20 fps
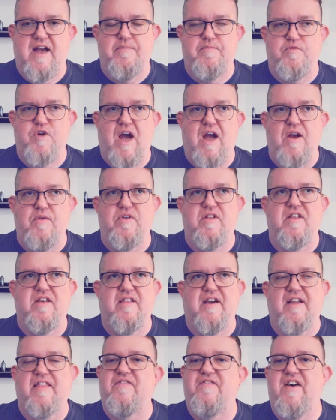I
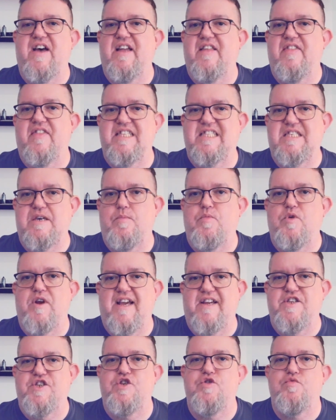really like the fact that
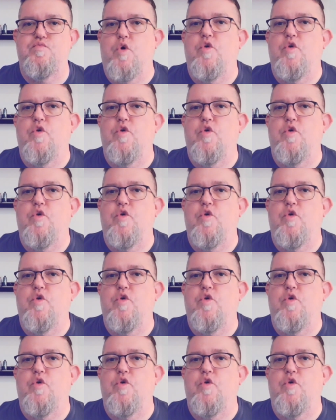someone actually